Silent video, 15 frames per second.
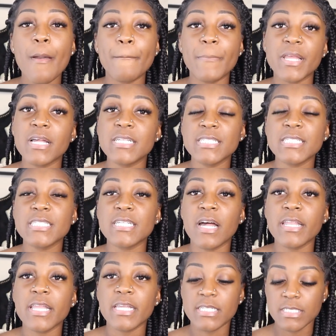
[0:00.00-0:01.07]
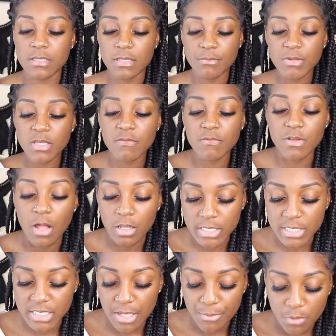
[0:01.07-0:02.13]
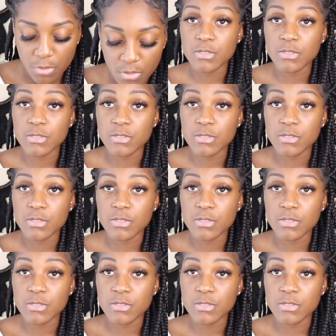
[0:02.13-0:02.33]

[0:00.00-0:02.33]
because the sun is, let me give y'all an example.